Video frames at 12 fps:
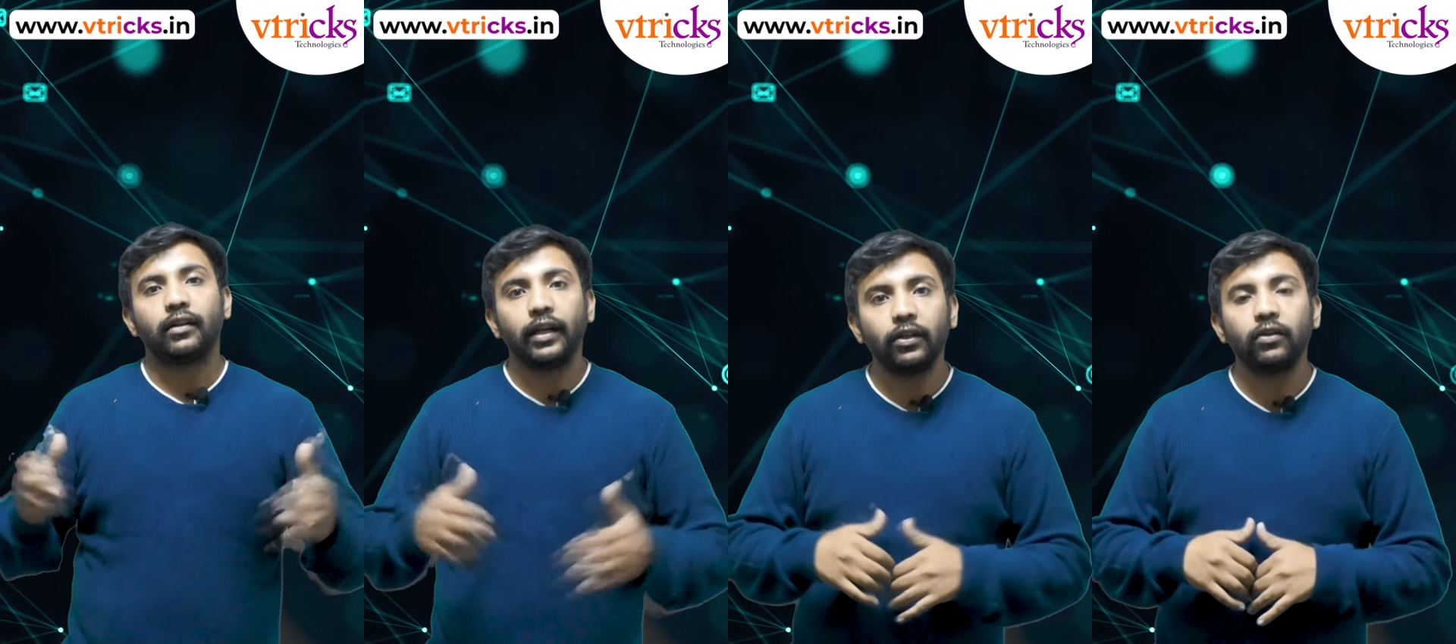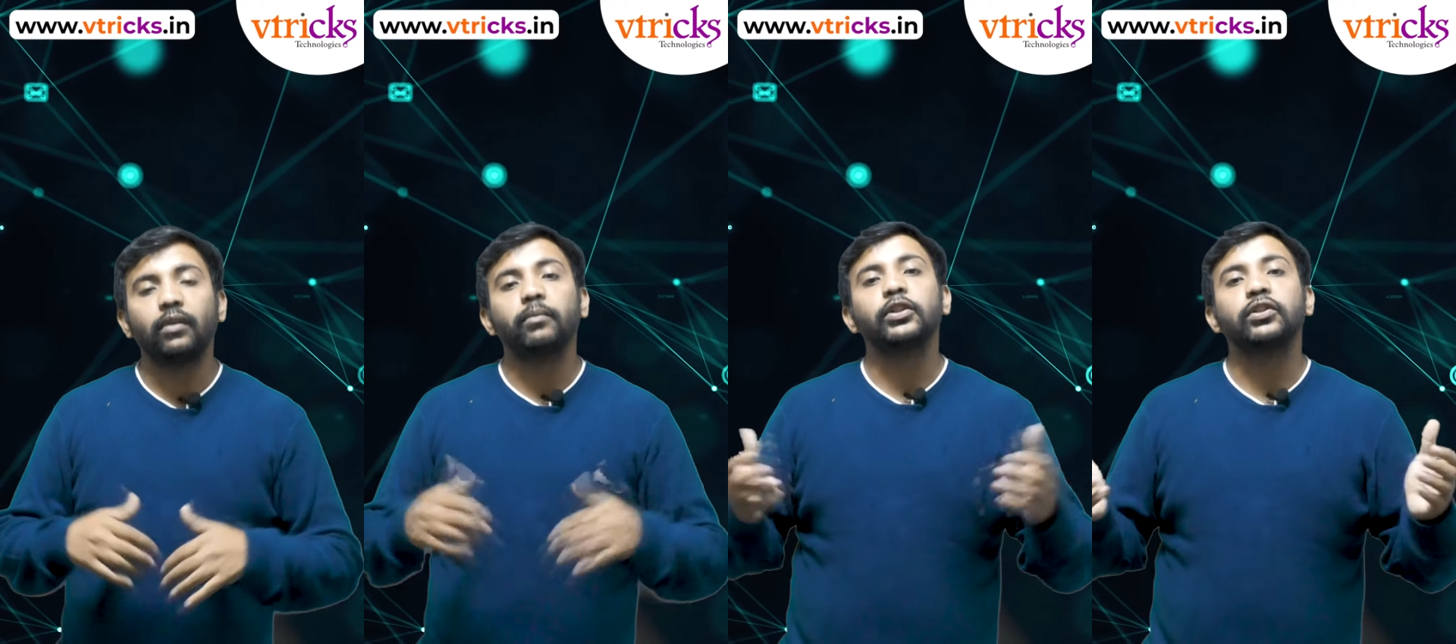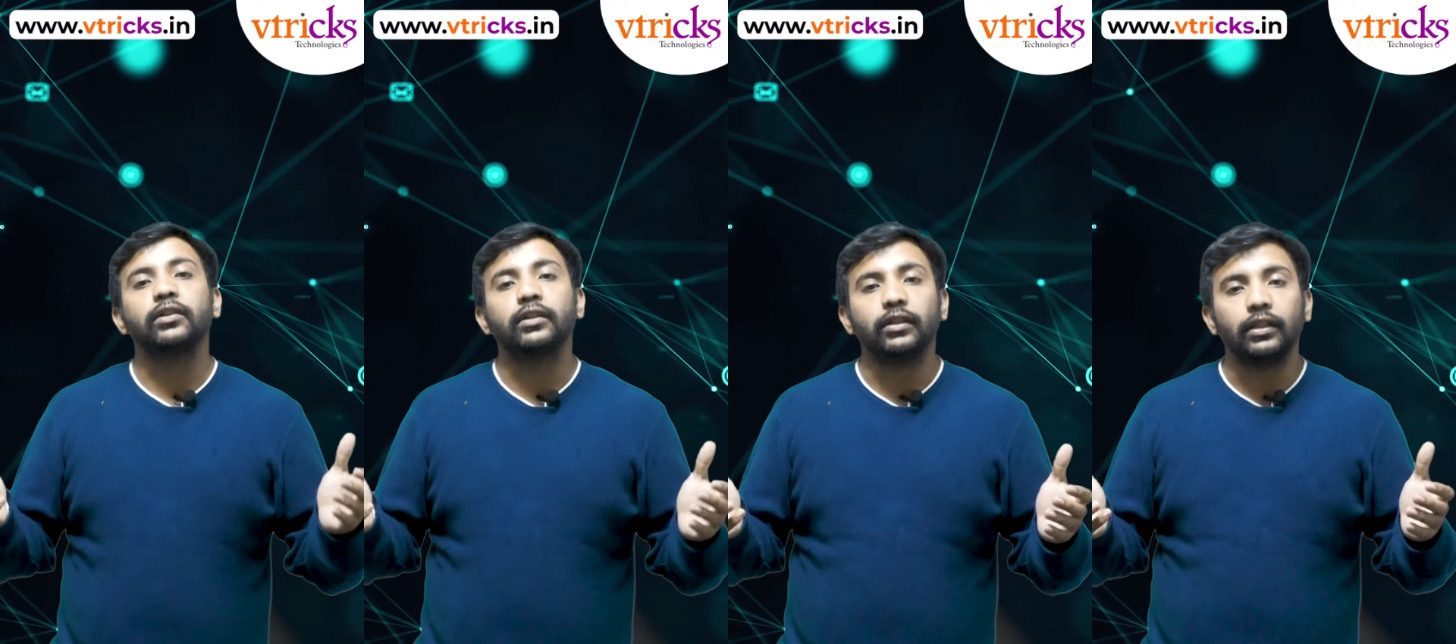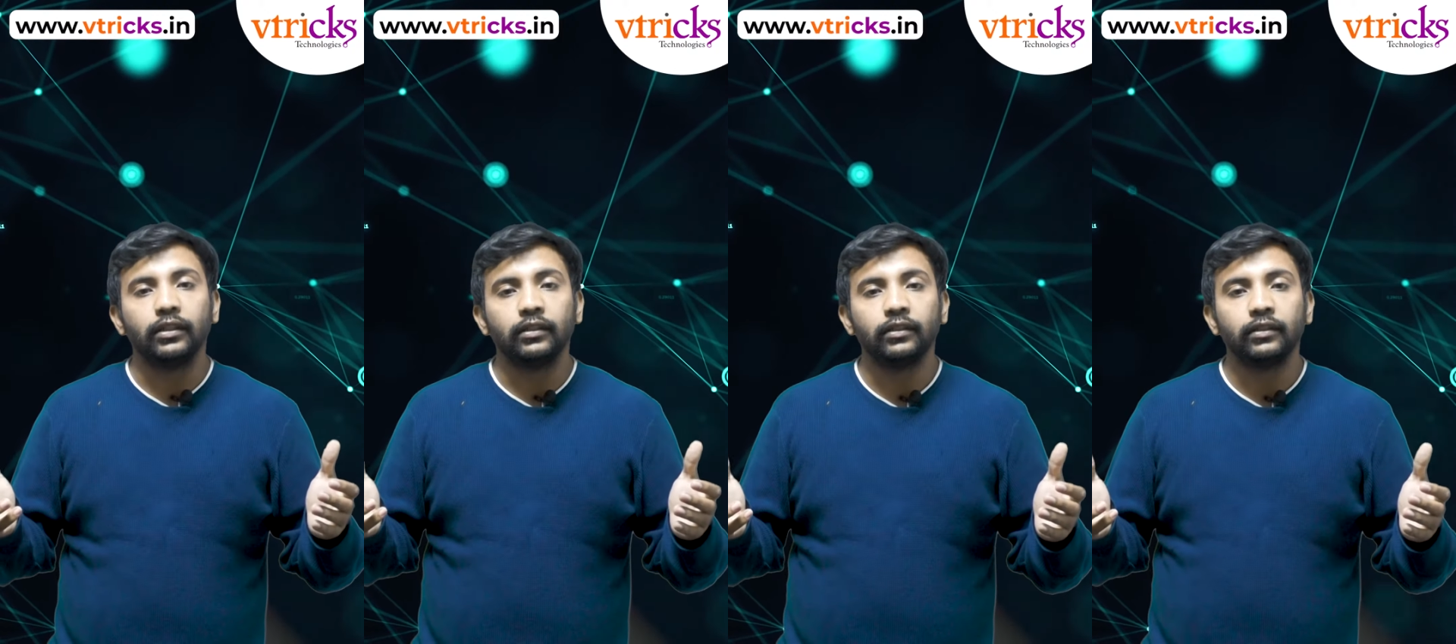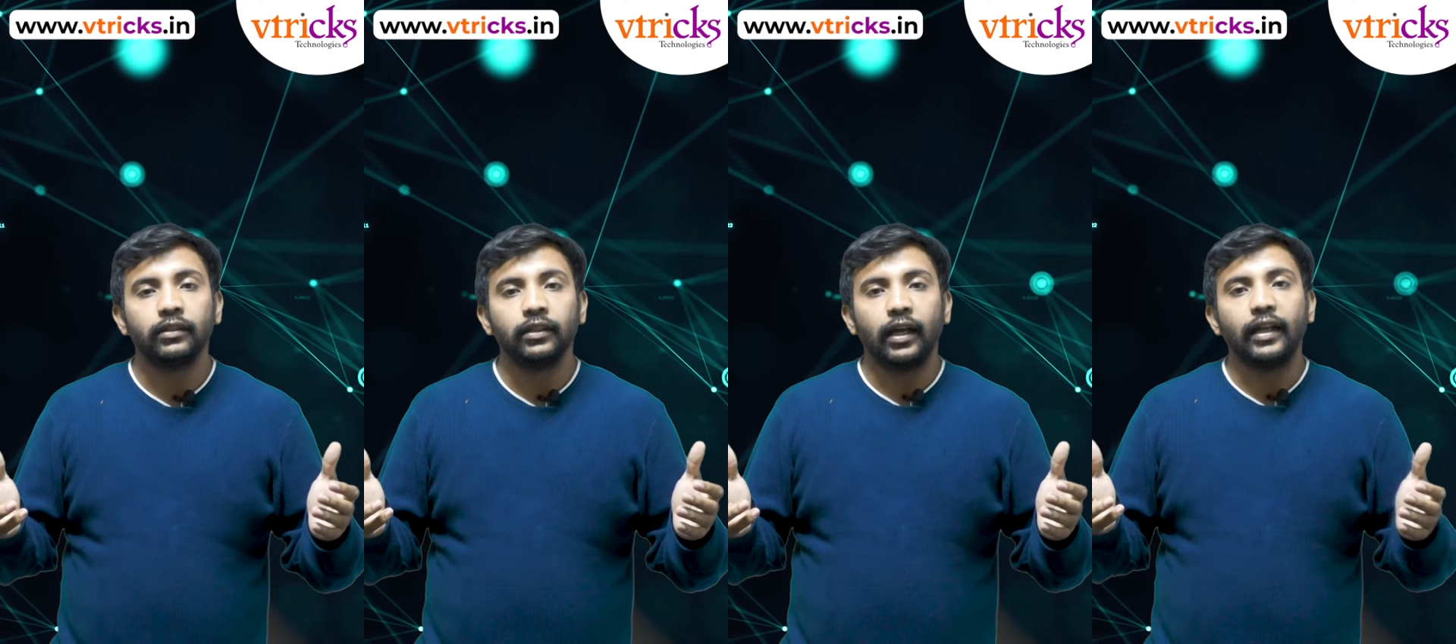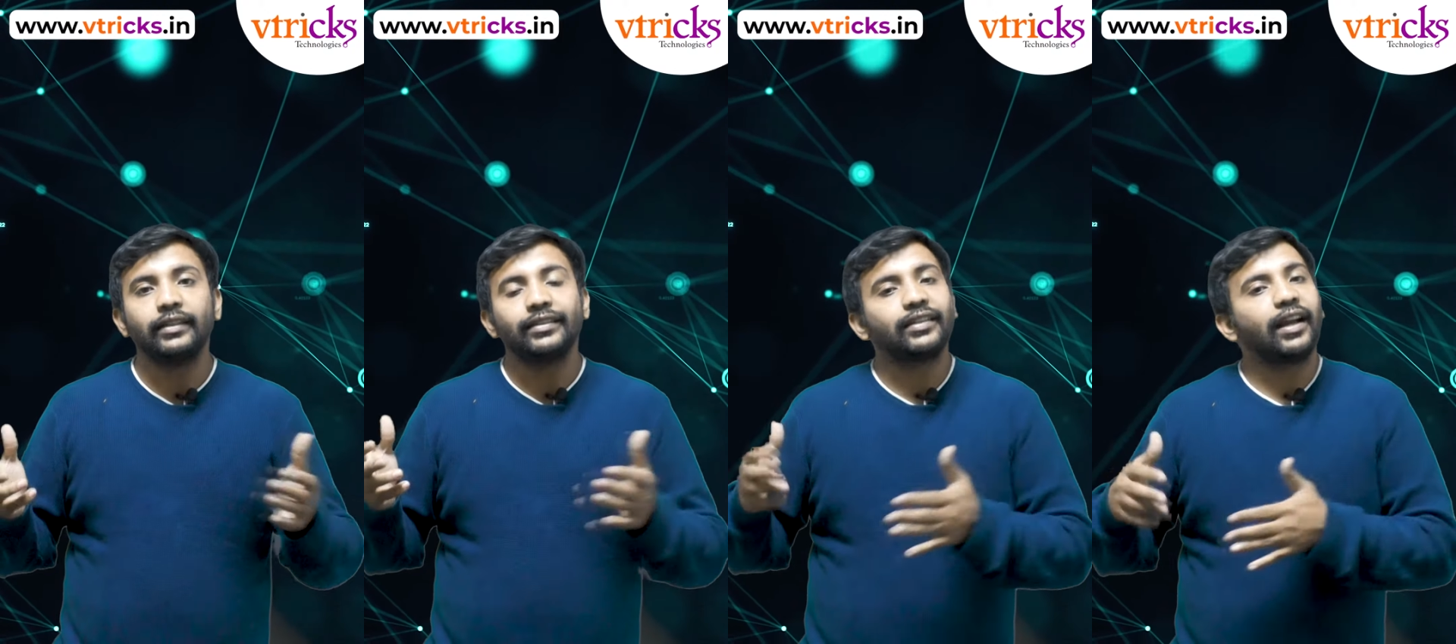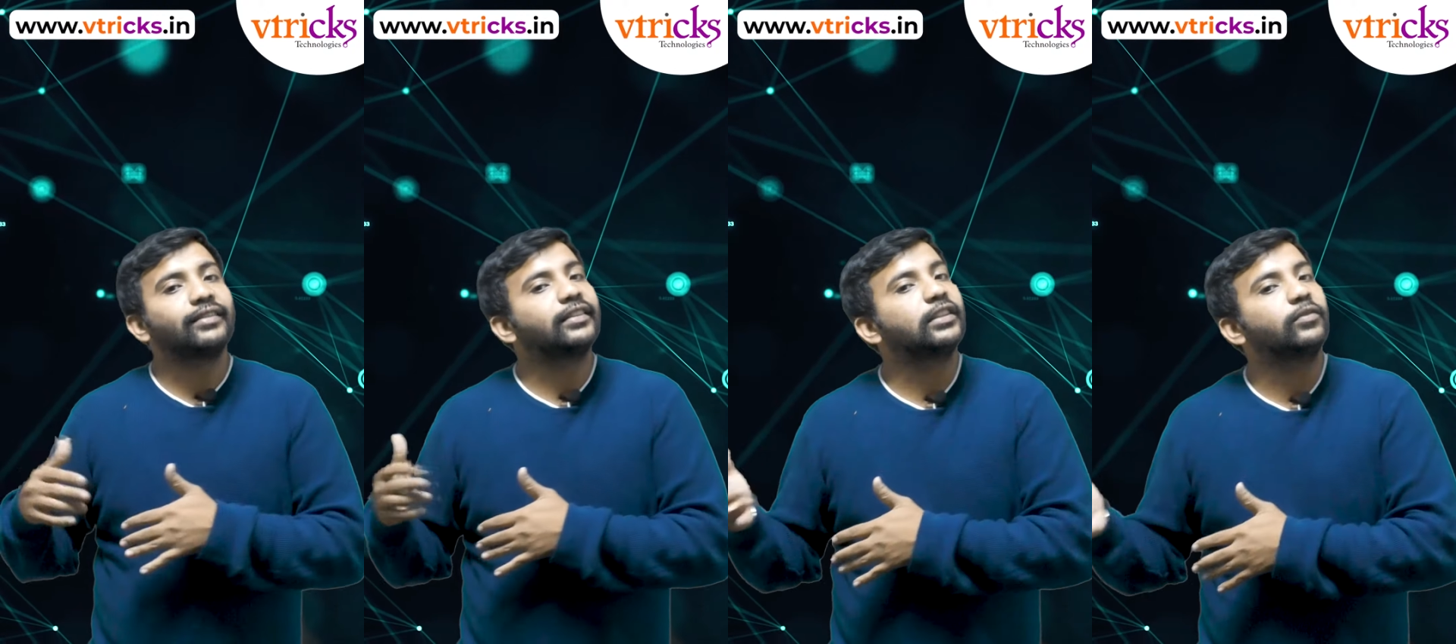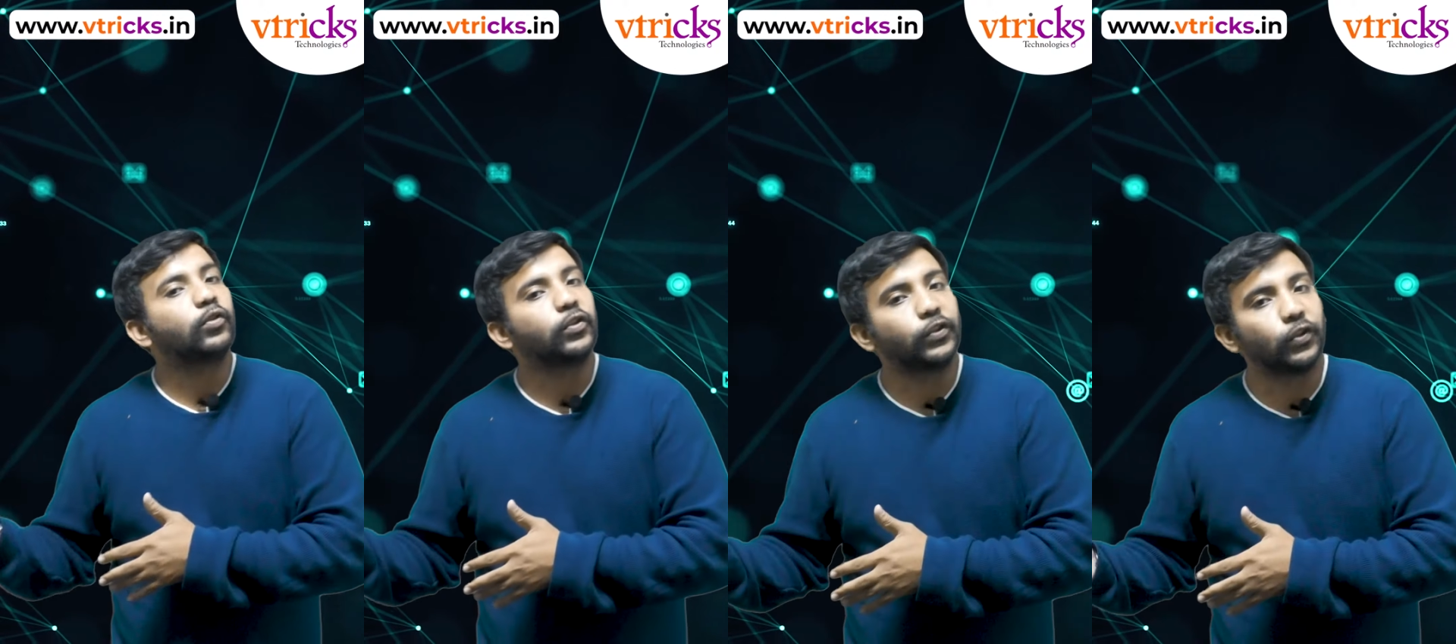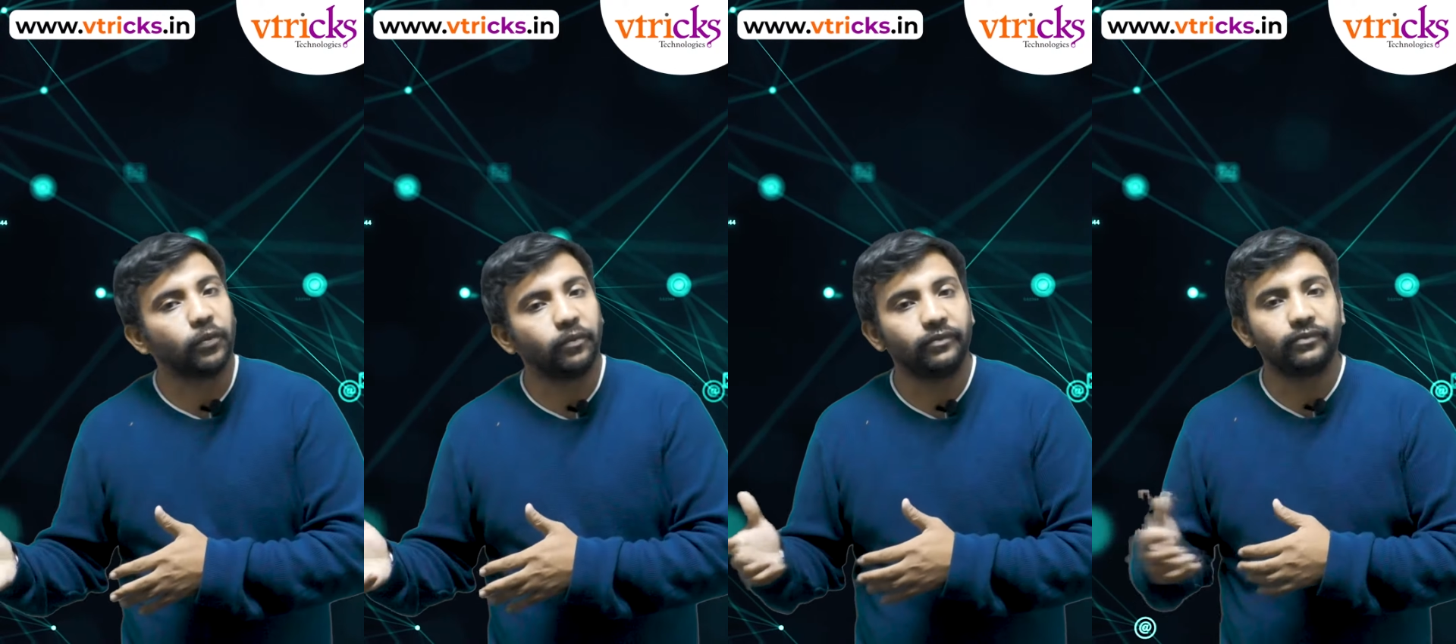try to learn machine learning and they start searching for the job